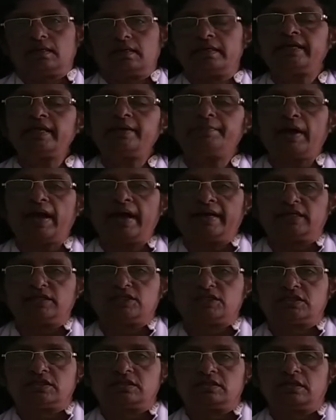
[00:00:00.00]
demand
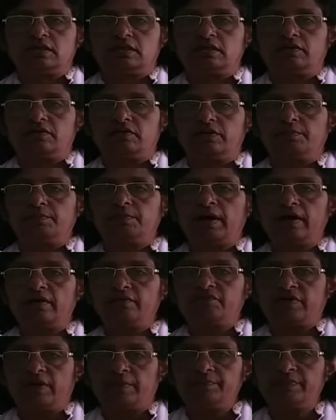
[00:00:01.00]

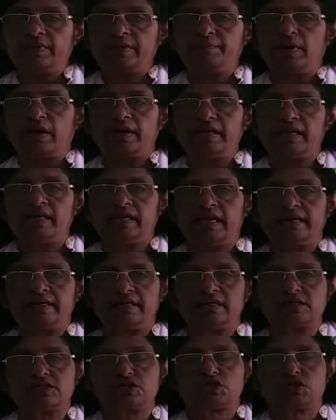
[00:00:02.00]
from the money
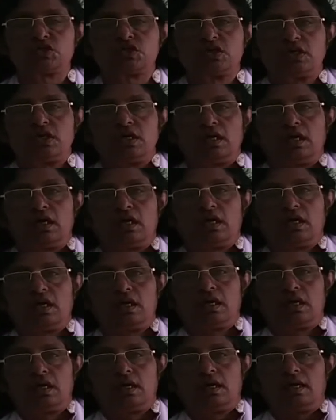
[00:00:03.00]
lenders
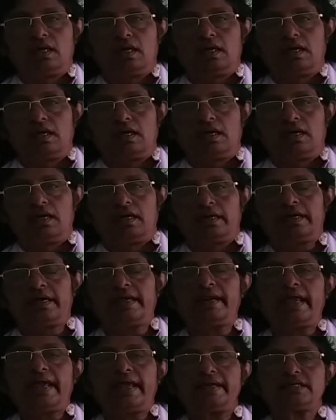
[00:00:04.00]

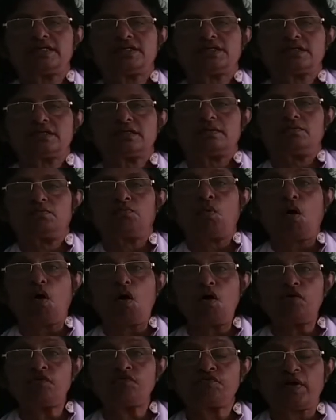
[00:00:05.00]
create
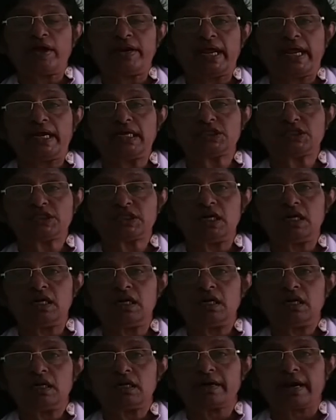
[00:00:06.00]
more financial
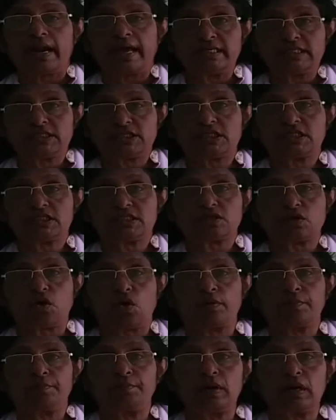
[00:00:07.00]
crisis
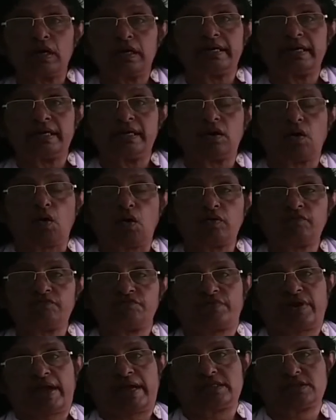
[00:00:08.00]
or burden on
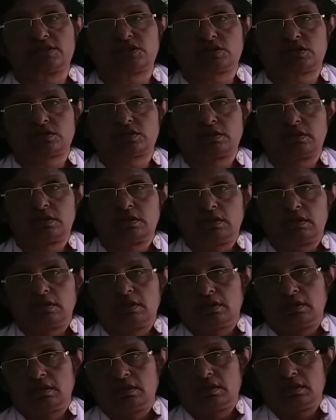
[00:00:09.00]
France,
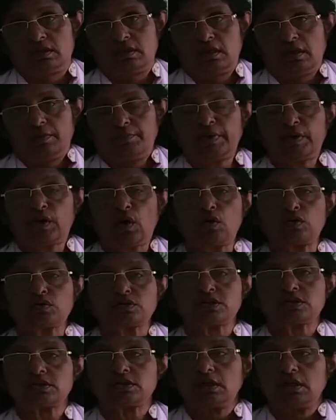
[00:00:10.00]

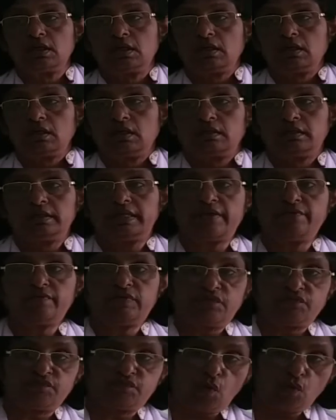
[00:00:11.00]
because they
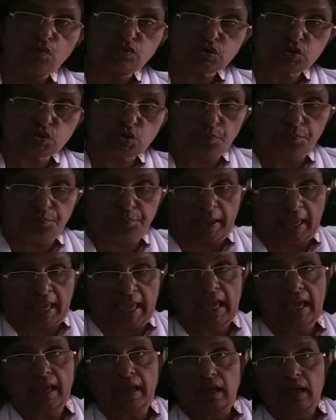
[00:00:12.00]
were forced to
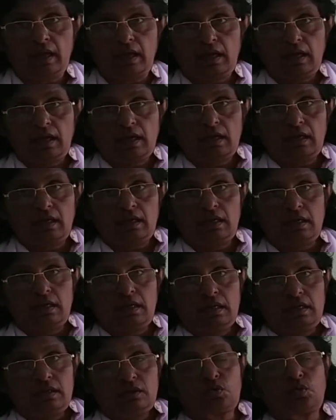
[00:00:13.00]
pay
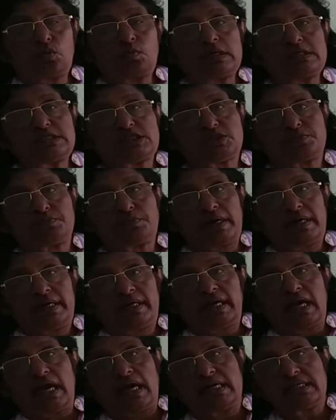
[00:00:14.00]
too much
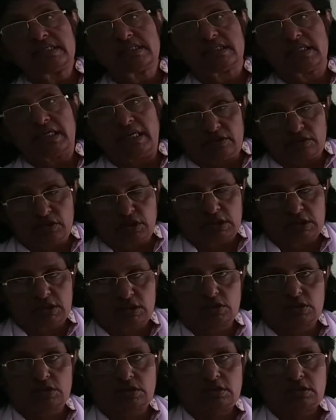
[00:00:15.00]
money as interest.